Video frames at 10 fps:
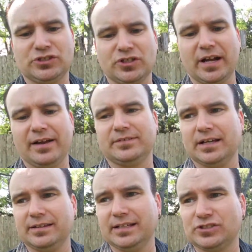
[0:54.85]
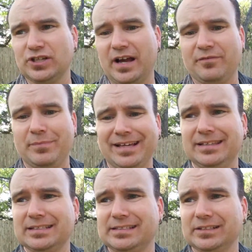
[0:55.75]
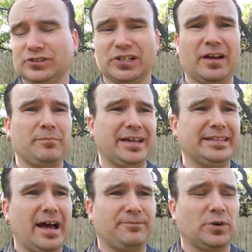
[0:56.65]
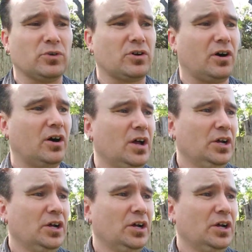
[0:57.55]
Should I have done this? Should I have made this deal? Should I have made that phone call?